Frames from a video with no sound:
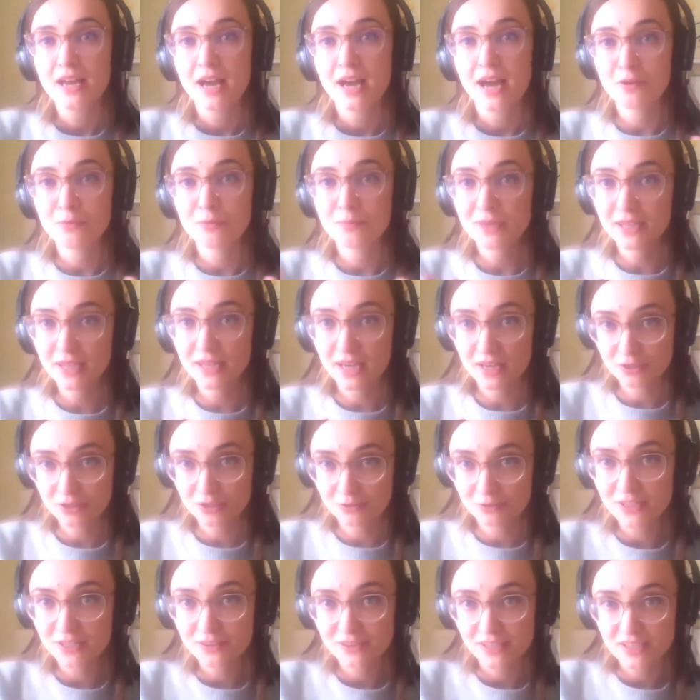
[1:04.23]
I'll be
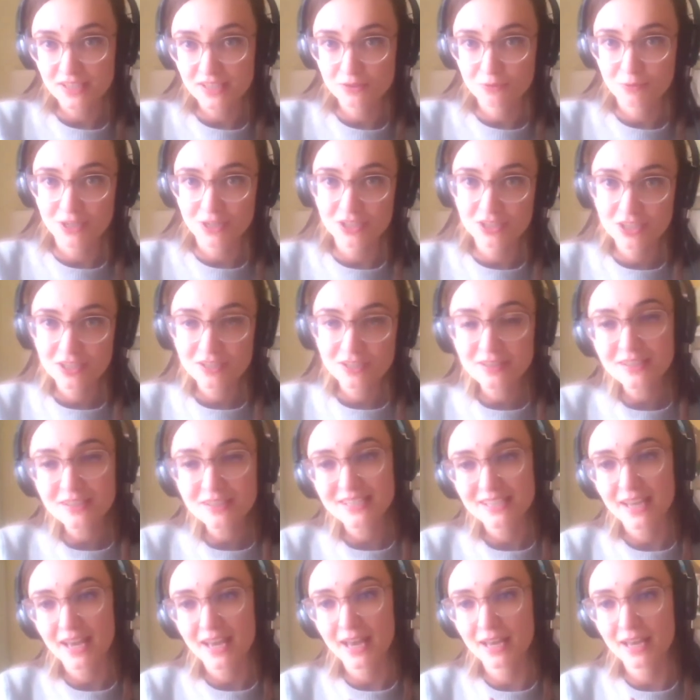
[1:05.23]
gathering these
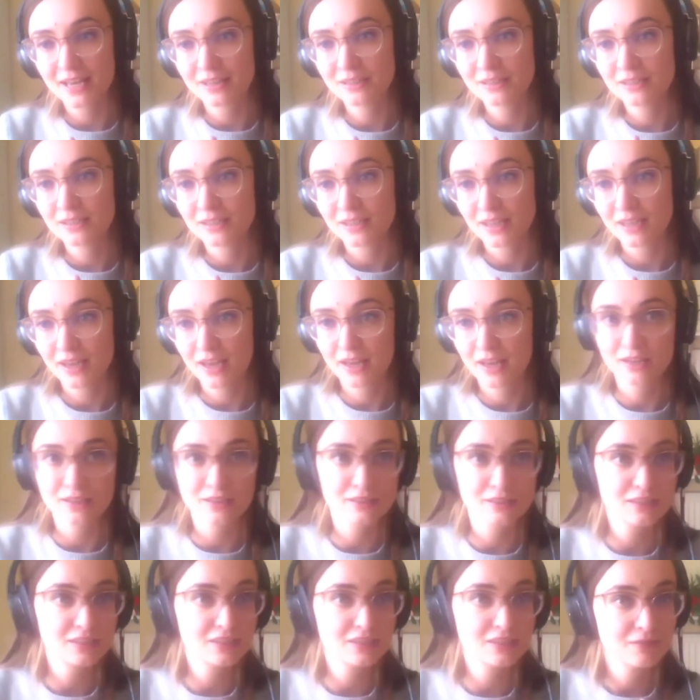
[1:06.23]
questions, and
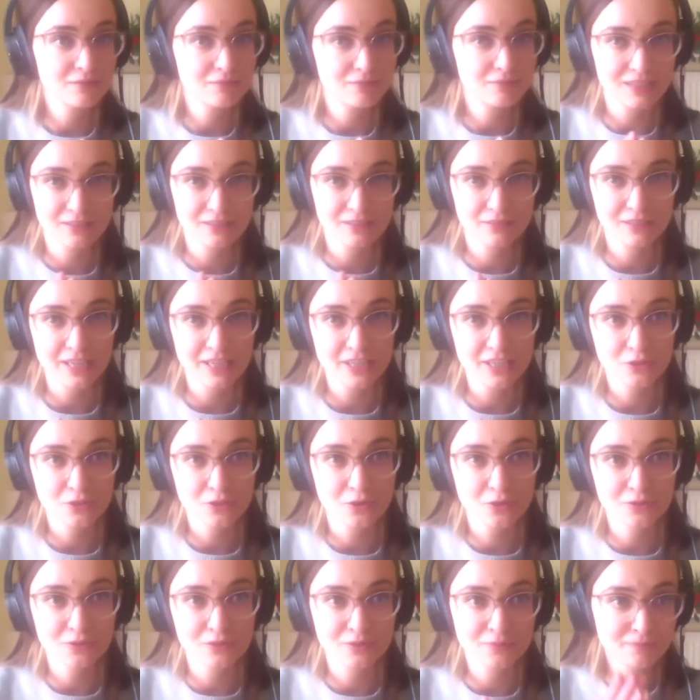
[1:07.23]
later
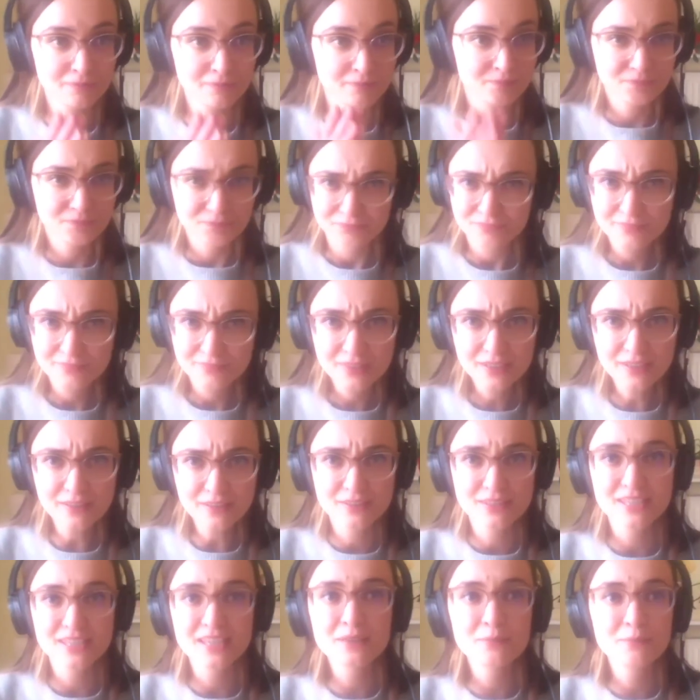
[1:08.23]
on, I
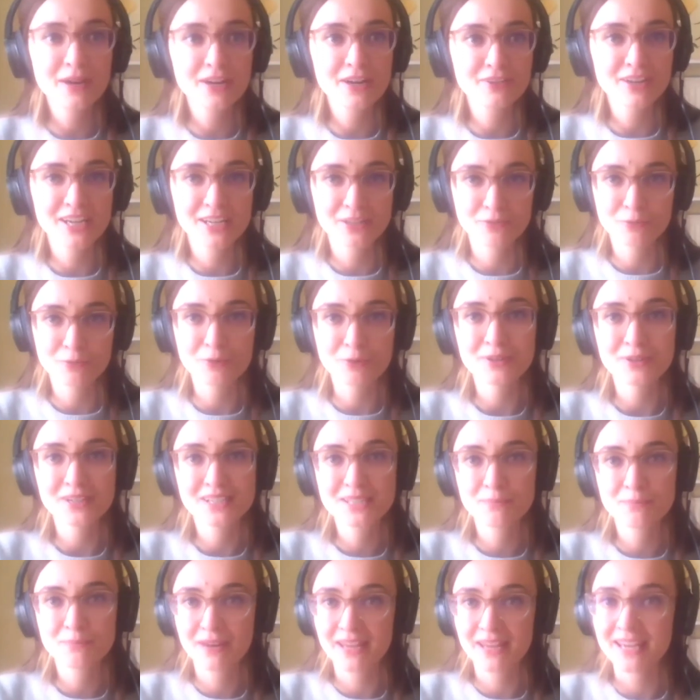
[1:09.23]
think Marianne will
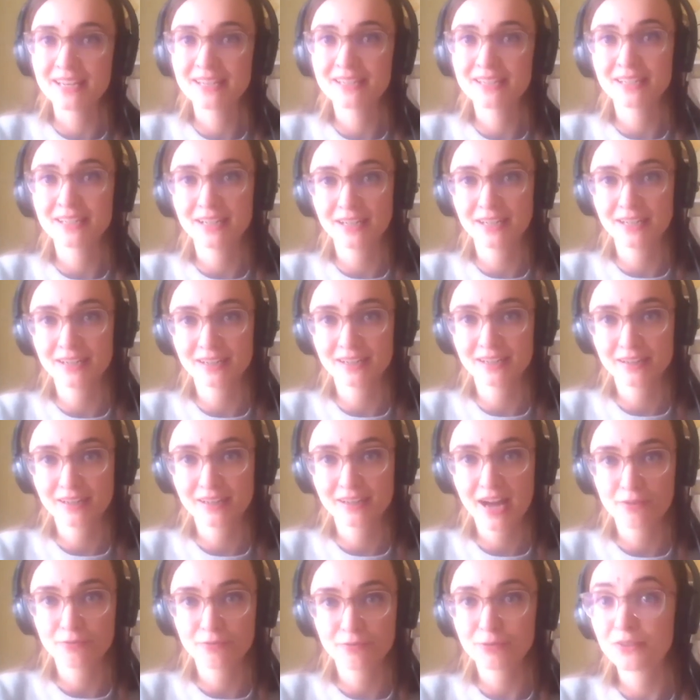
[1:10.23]
explain
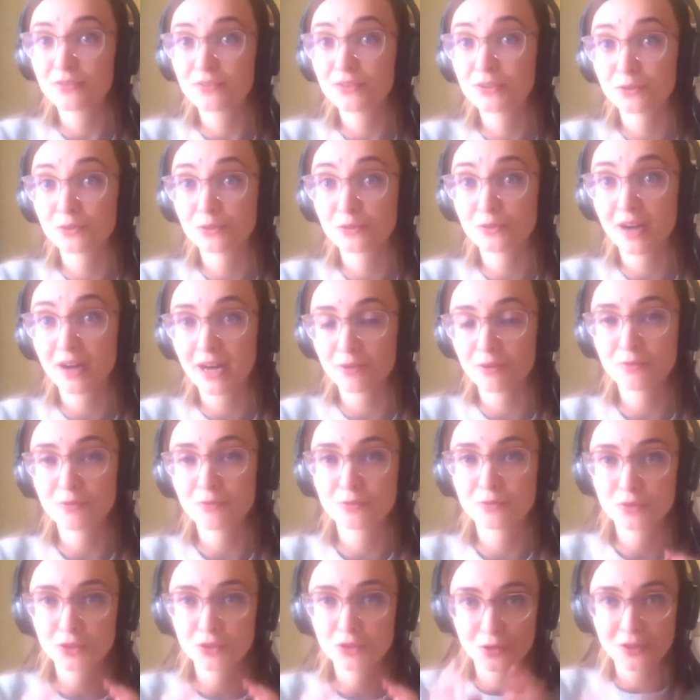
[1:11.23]
halfway through, I
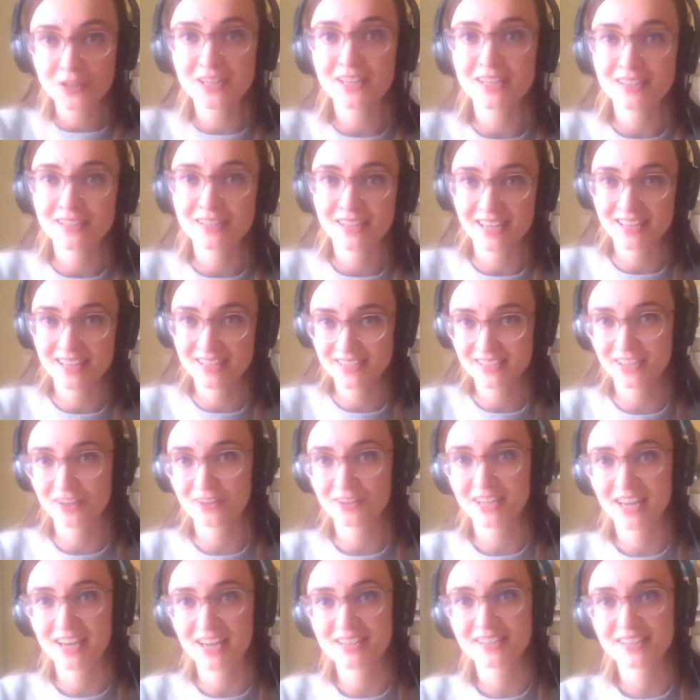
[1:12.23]
will join in and
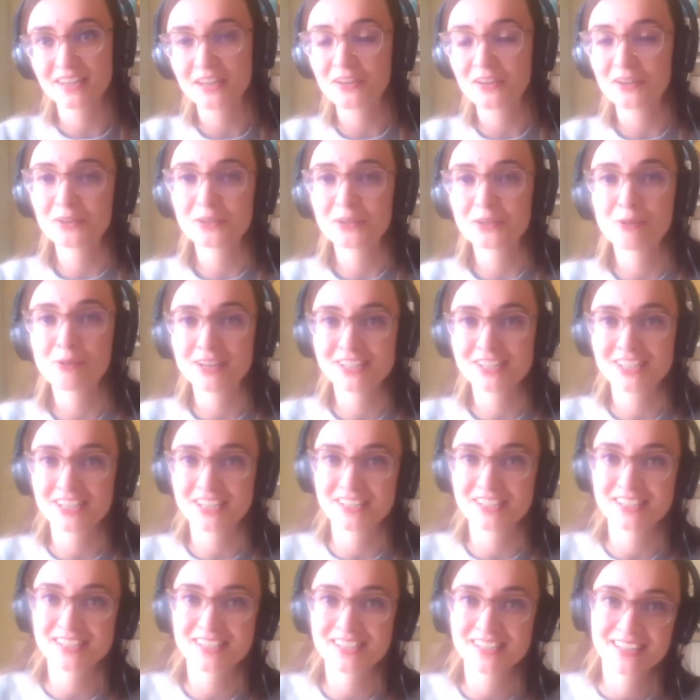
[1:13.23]
start asking your
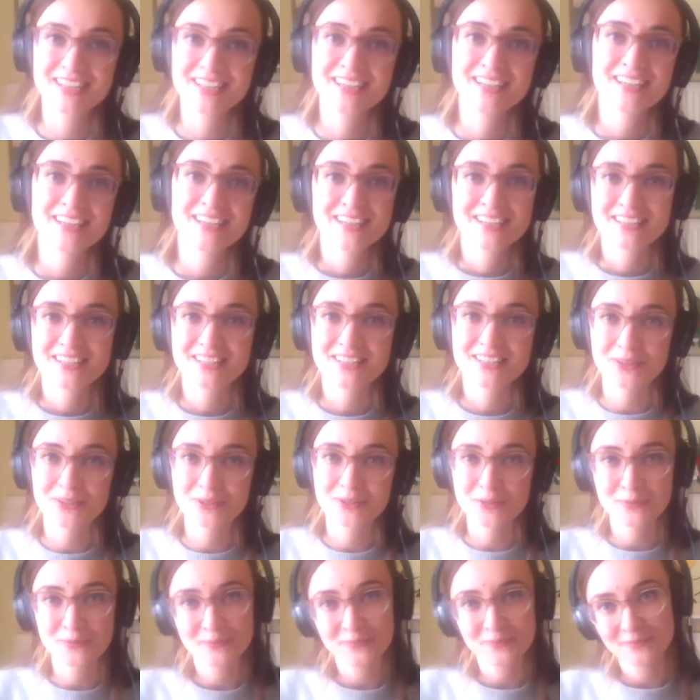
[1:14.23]
questions.
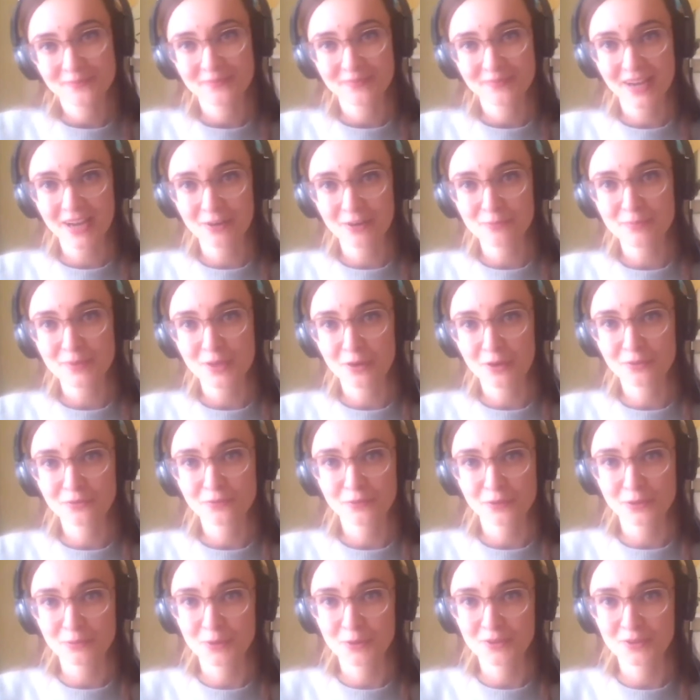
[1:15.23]
So I'll be on
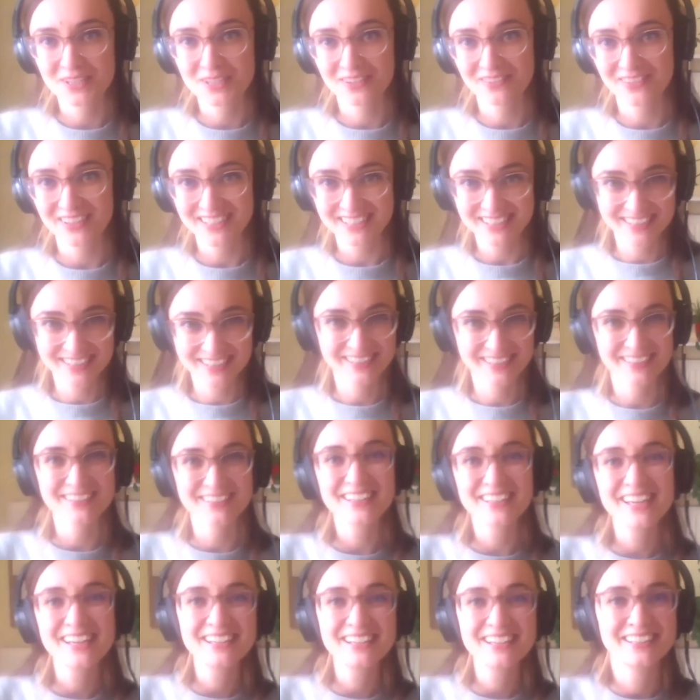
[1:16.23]
for most of it,
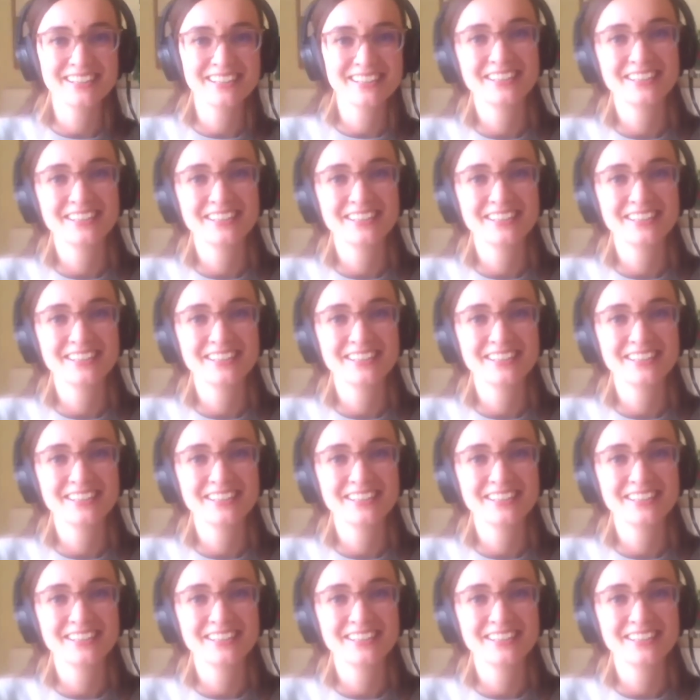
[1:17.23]
okay?